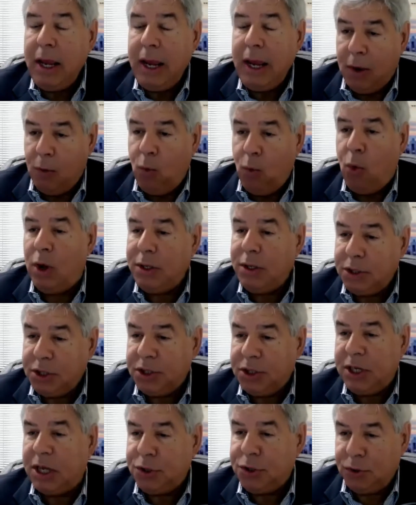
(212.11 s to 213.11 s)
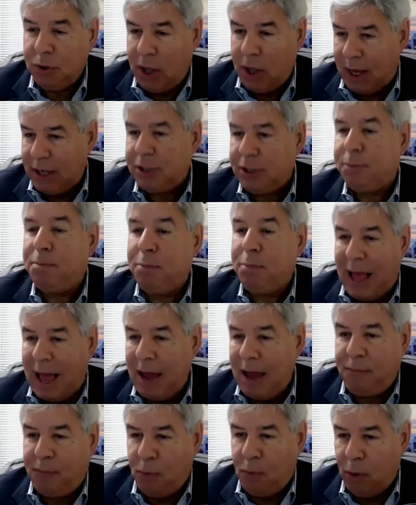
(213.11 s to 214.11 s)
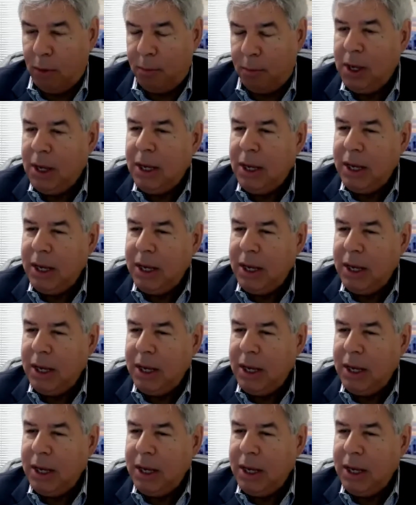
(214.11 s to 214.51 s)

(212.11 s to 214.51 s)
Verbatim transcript: in one centralized platform.